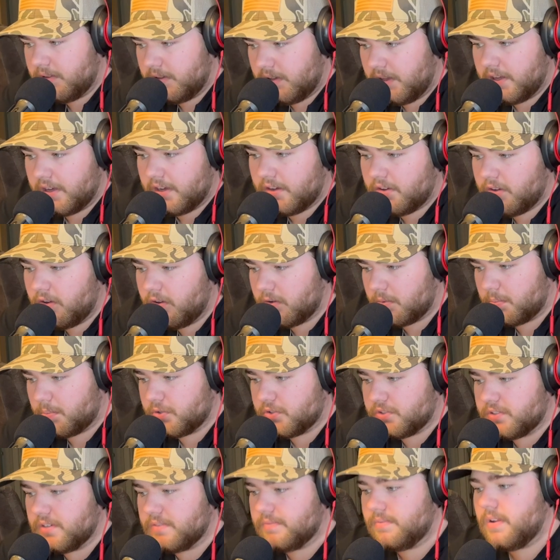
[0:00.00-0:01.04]
Yeah,
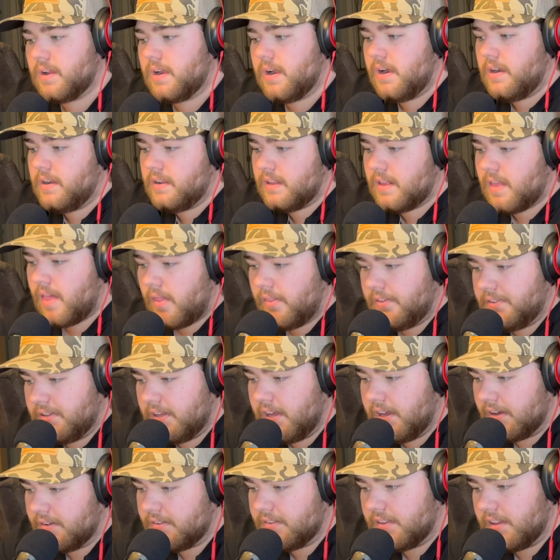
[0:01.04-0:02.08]
100%.
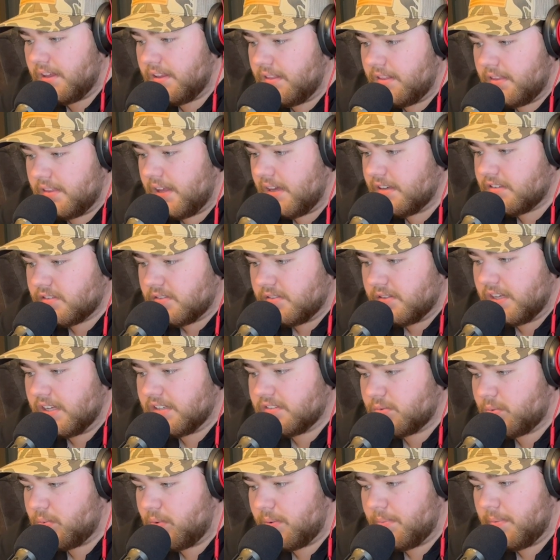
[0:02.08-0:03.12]
Yeah, and then
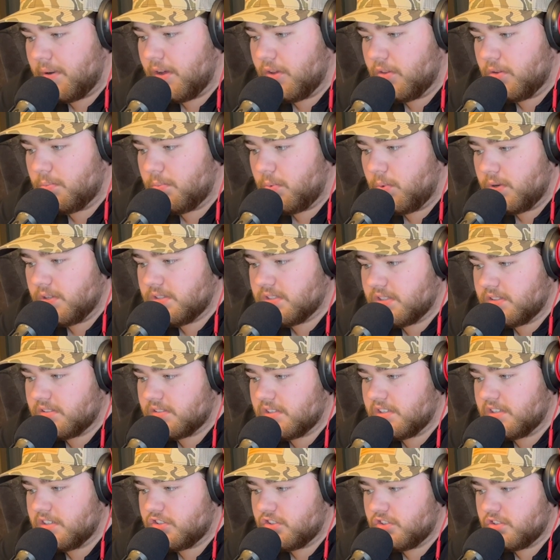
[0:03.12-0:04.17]
that's one of my other points
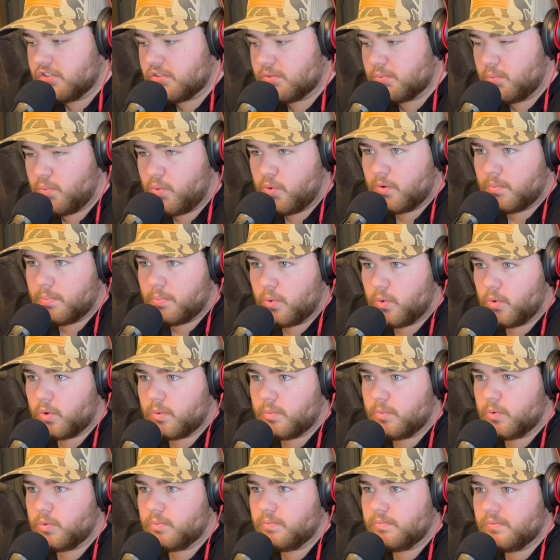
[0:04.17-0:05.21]
is it's just more
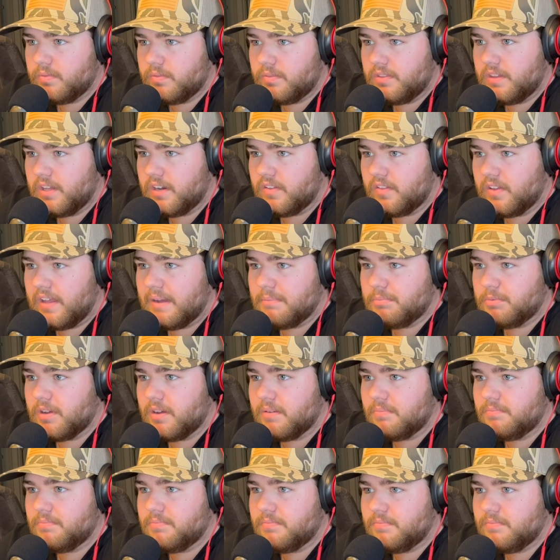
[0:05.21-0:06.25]
portable than a
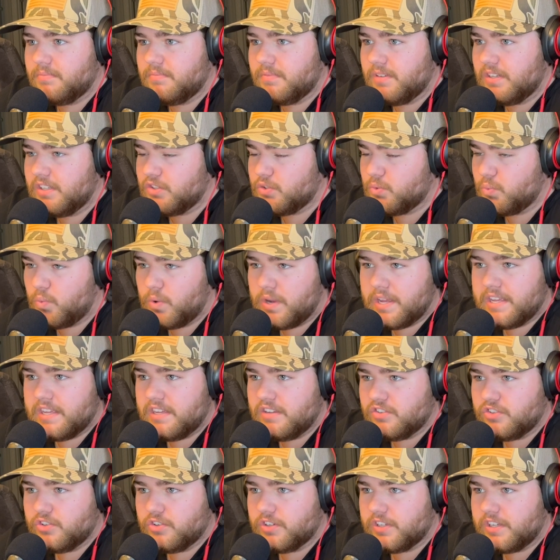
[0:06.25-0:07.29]
laptop. It's way
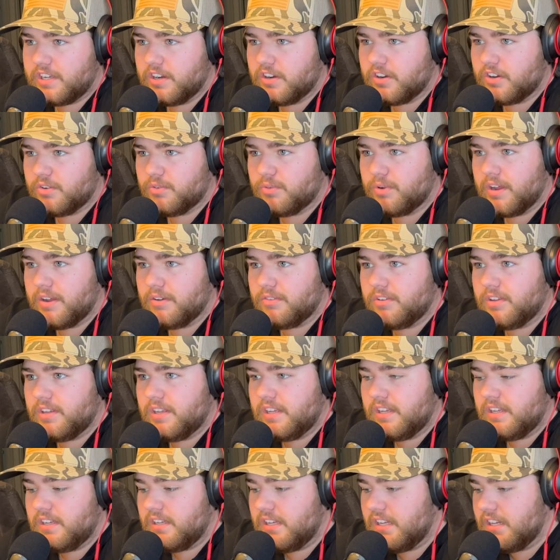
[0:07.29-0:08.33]
easier to carry around.
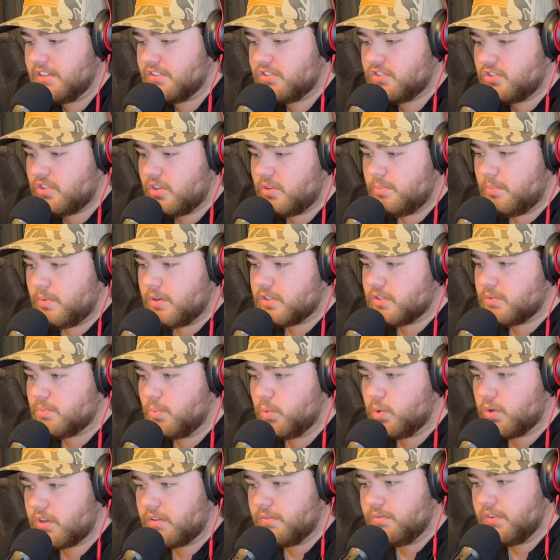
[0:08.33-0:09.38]
It is so much
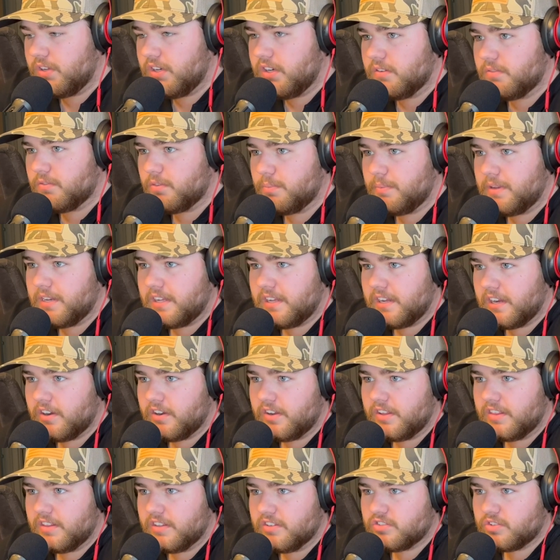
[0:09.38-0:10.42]
more convenient for me to
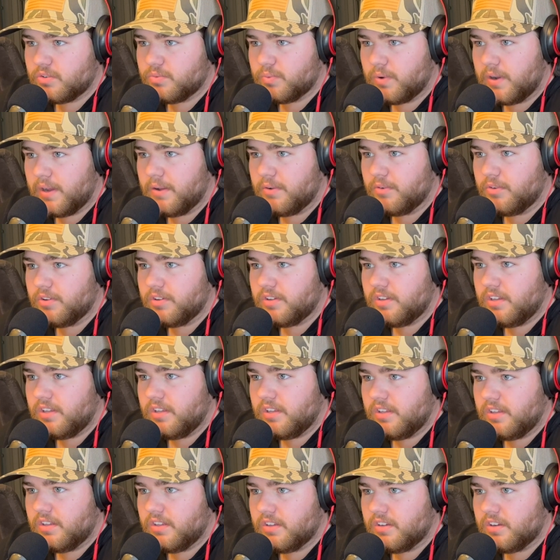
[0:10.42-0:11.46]
carry this around
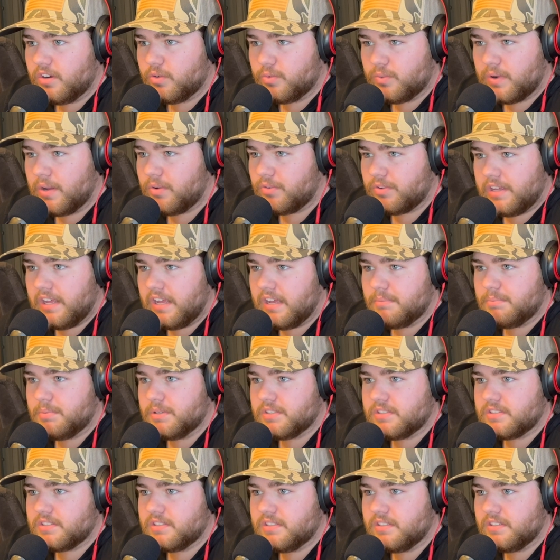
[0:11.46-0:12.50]

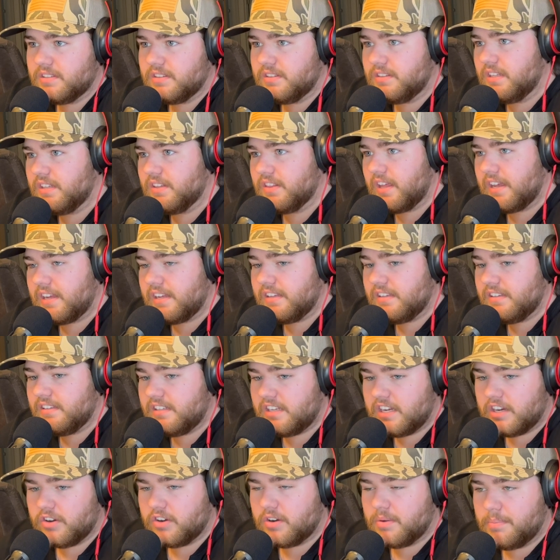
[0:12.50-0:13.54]
campus than like
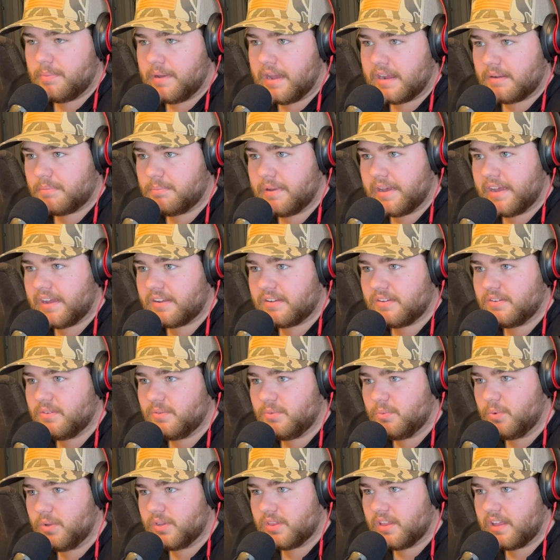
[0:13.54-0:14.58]
carrying a backpack
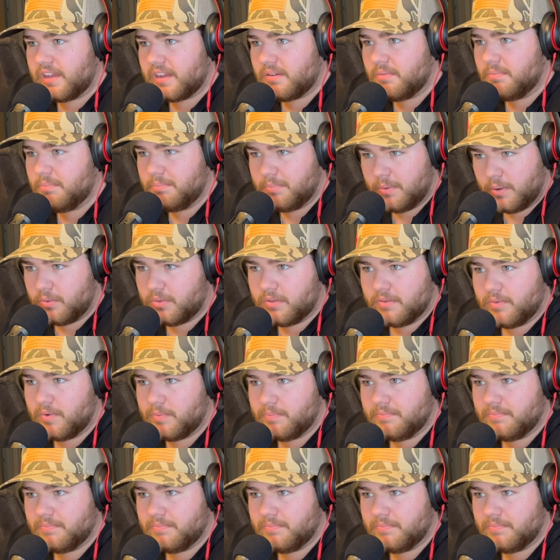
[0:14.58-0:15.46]
with like both of them.